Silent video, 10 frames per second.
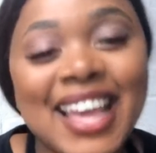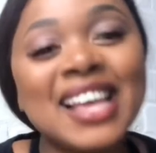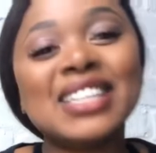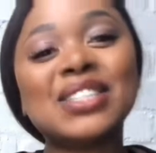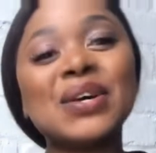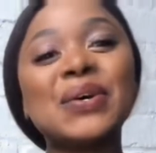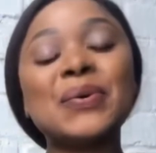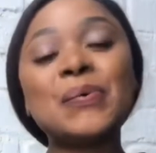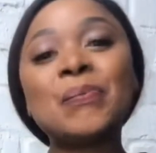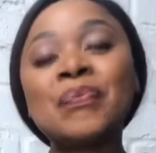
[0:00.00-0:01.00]

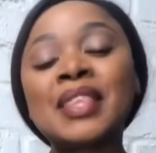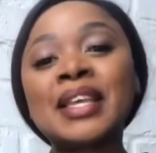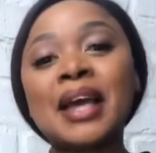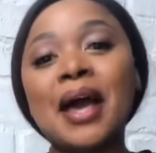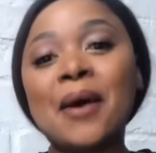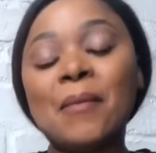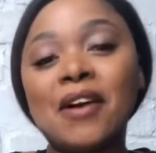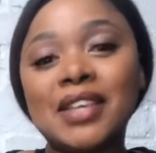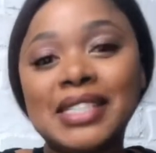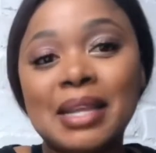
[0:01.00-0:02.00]
So,
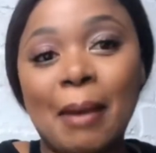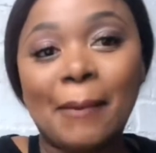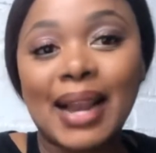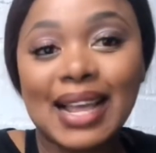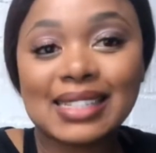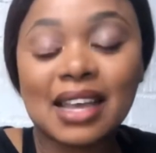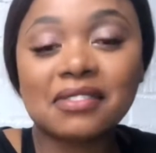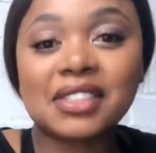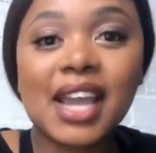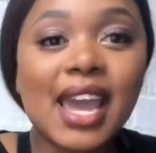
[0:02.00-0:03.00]
obviously my plans
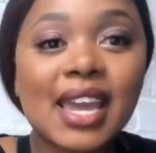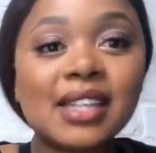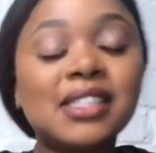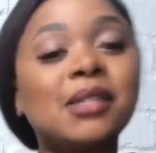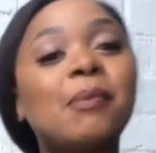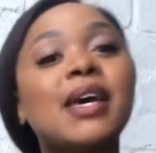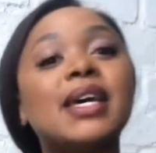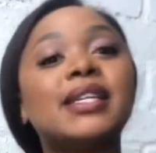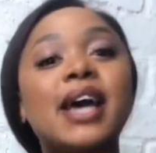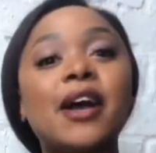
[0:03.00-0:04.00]
have changed,
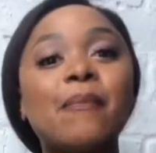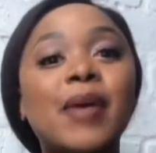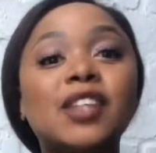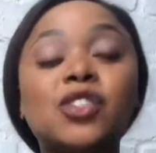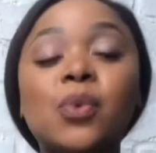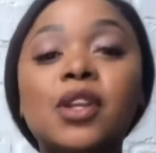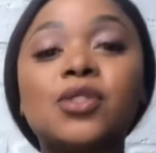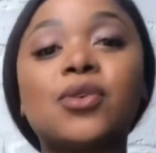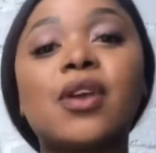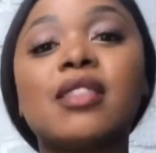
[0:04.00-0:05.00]
but I just wanted
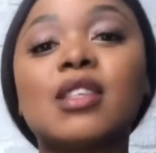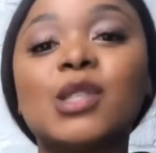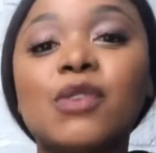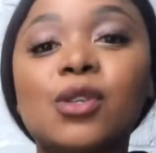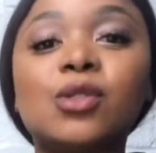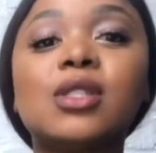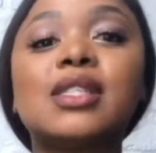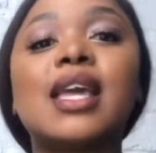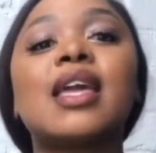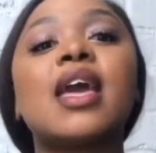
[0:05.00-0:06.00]
to create this video to
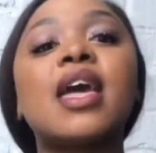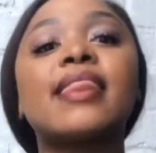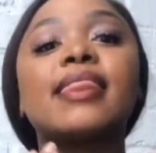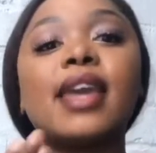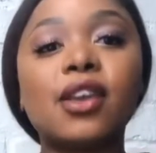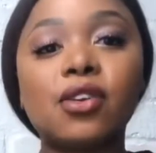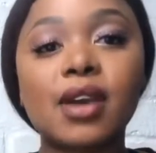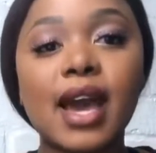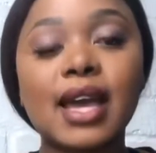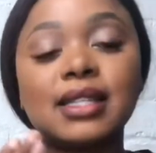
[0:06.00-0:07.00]
say thank you
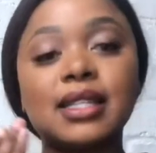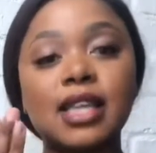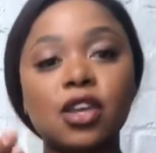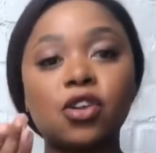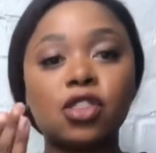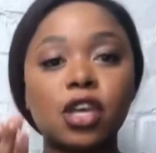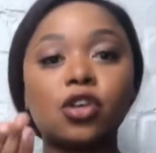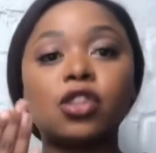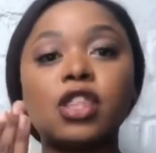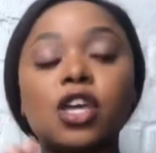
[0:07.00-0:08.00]
guys. Thank you.
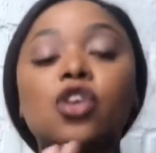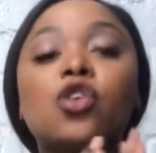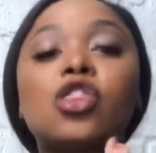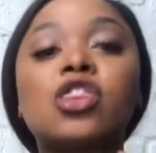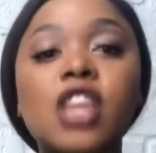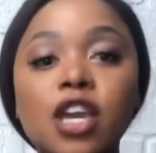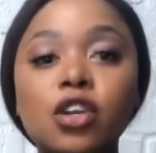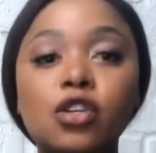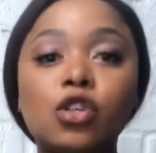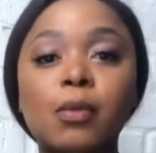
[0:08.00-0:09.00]

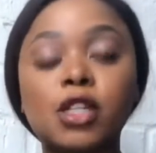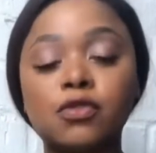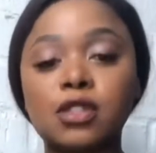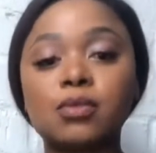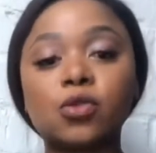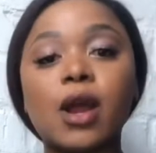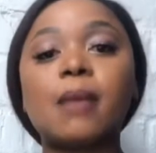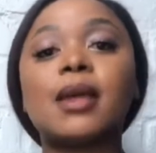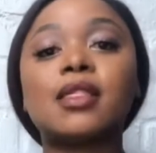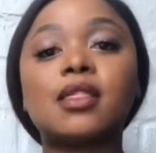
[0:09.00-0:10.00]
Thank you so much for
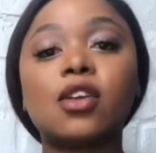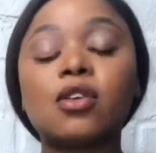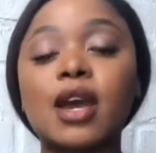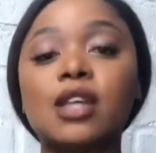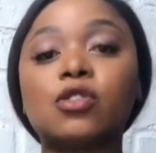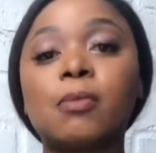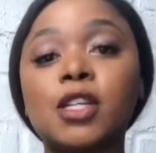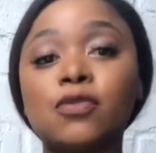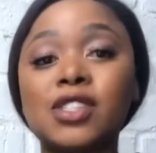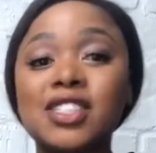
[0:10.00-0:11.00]
subscribing. Thank you guys so
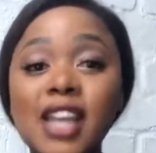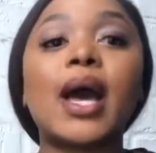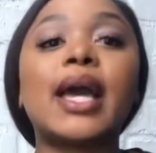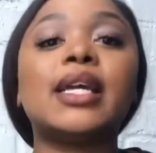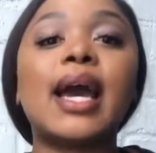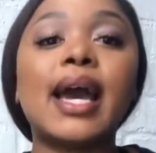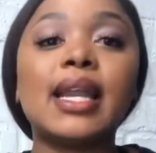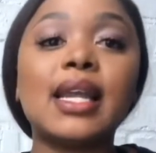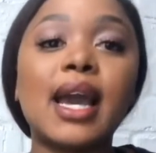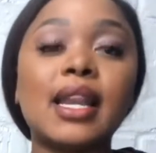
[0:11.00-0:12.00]
much for sharing. I
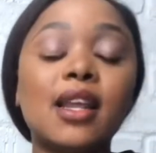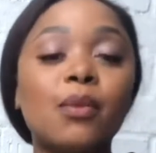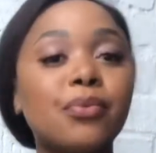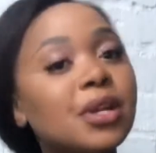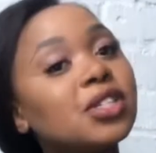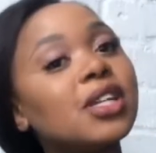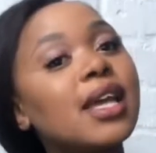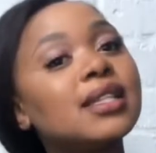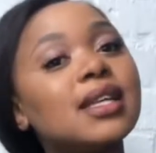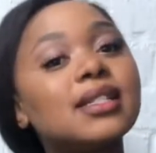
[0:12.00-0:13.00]
highly
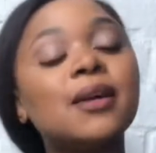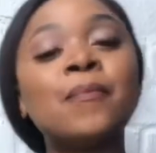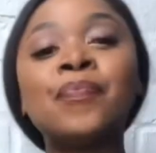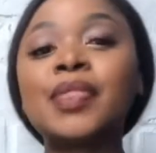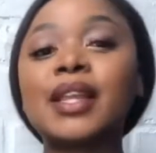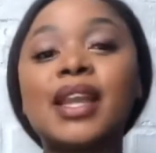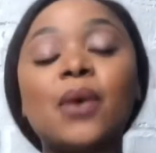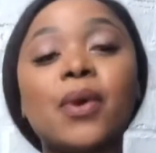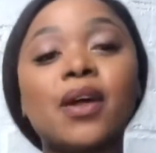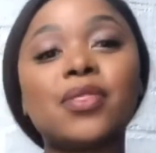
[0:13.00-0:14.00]
appreciate it. Now
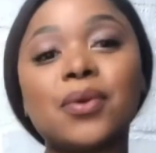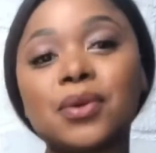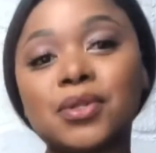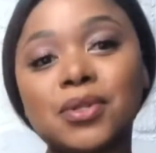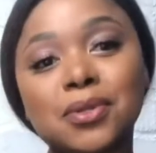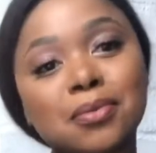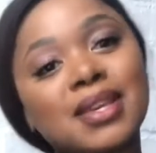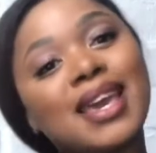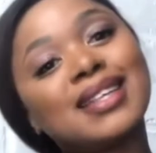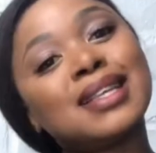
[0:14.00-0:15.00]
we're on the road to
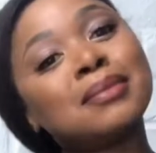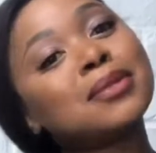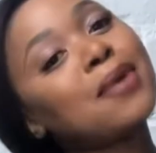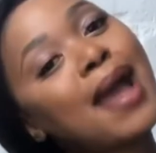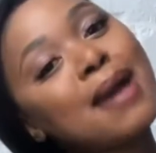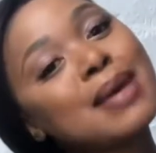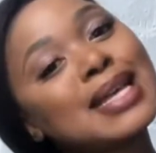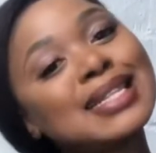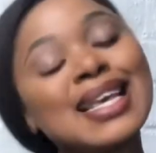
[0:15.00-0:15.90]
2k subscribers.